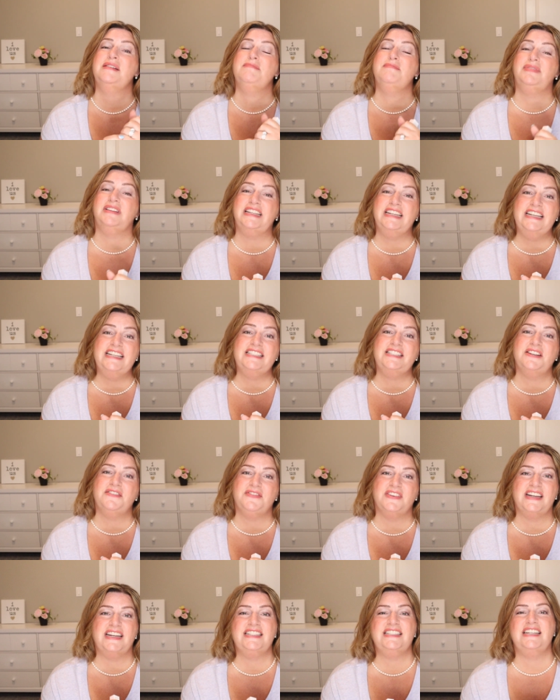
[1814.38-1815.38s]
Please don't
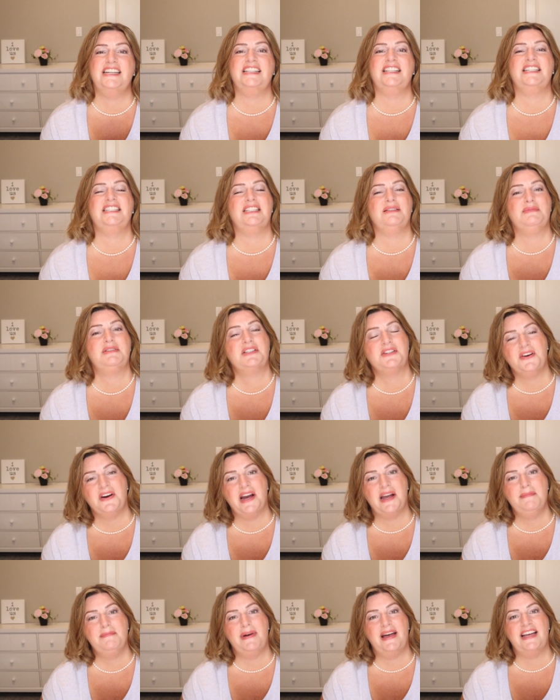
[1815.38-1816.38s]
forget to hit the
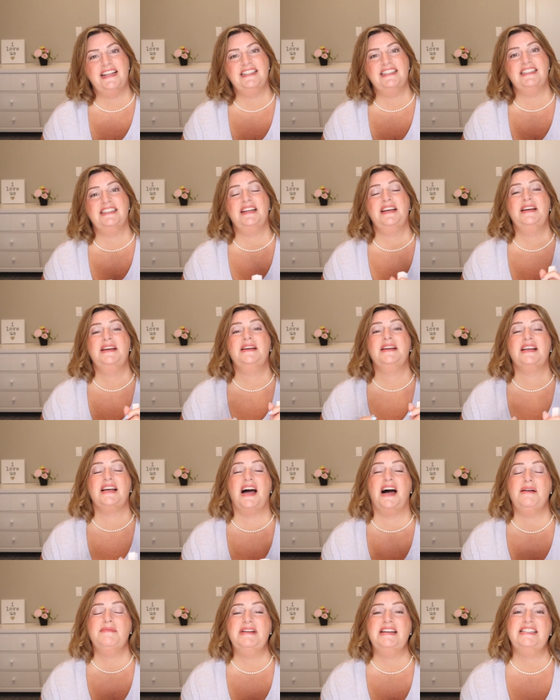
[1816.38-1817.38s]
subscribe button.
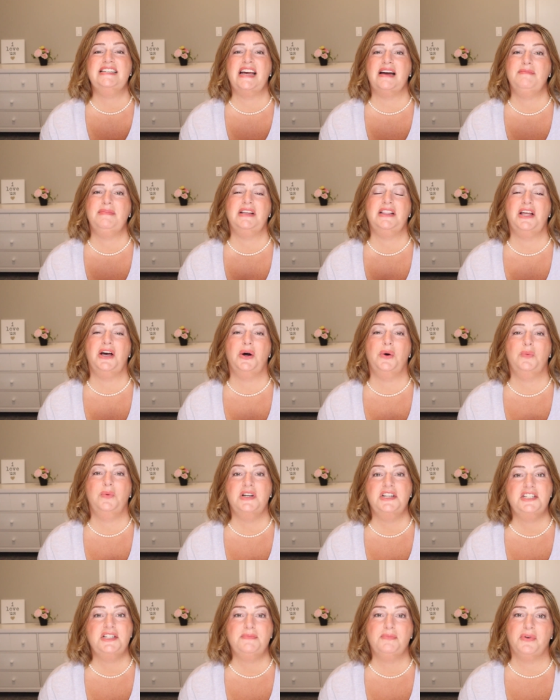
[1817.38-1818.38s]
Comment down below
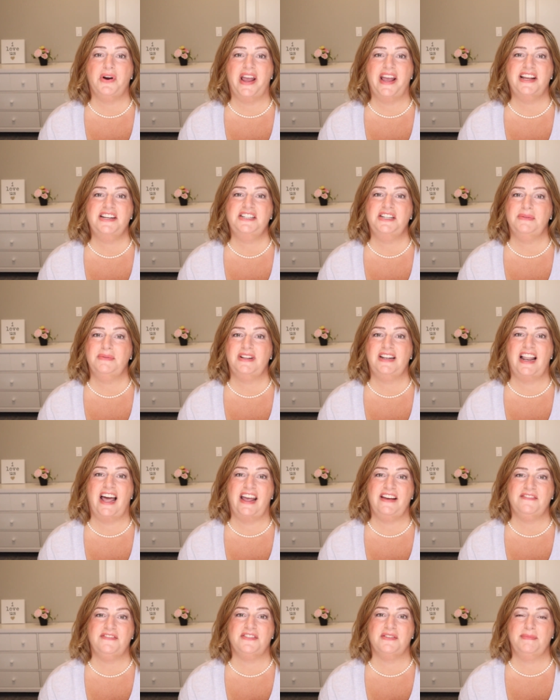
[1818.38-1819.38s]
which brand you would
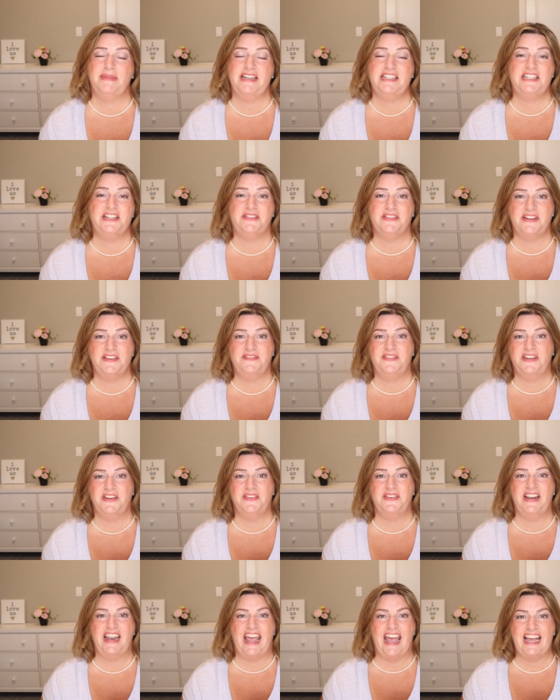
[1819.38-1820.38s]
like for me to
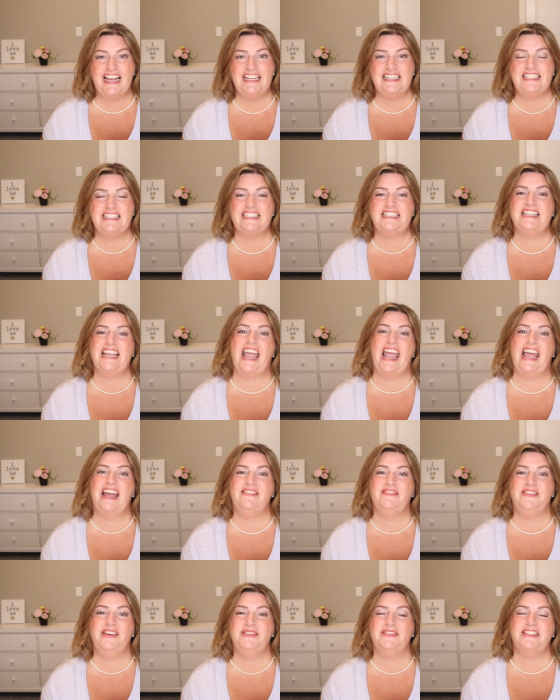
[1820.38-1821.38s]
review next,
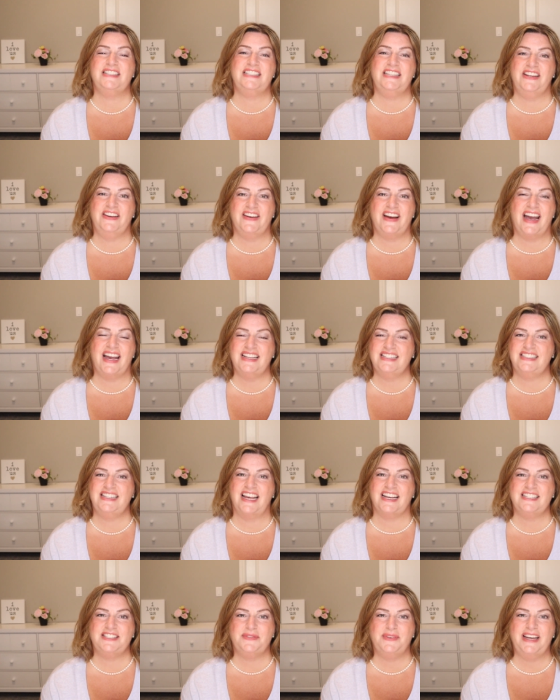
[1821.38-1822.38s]
and we will see you guys
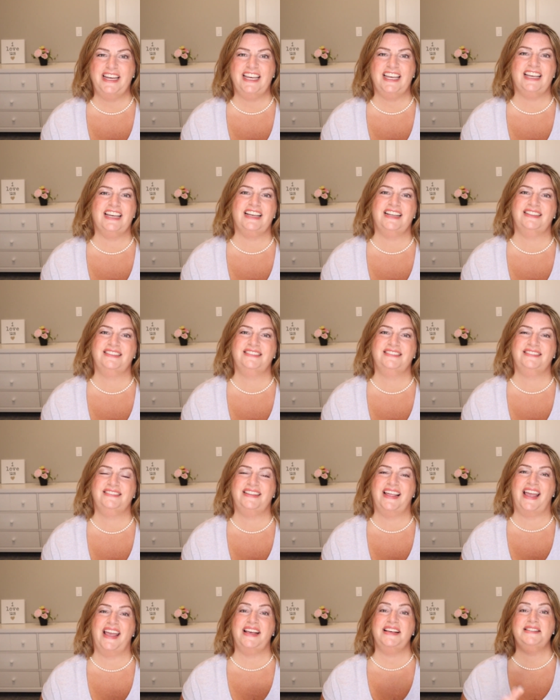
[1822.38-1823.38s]
next week.
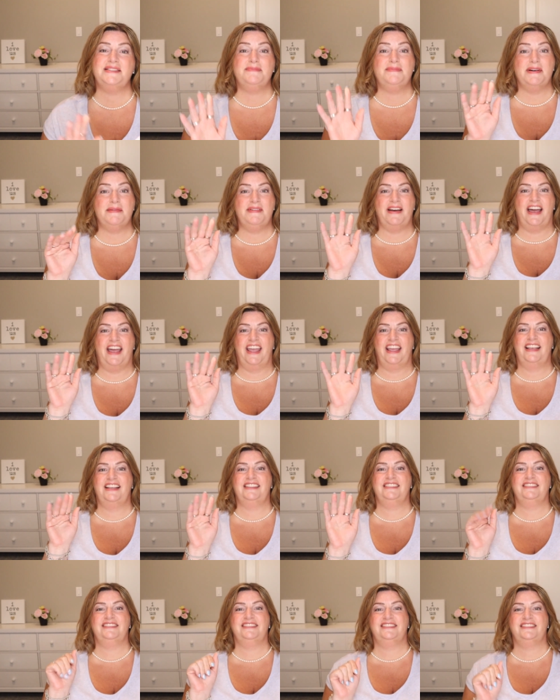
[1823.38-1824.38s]
Thanks. Bye-bye.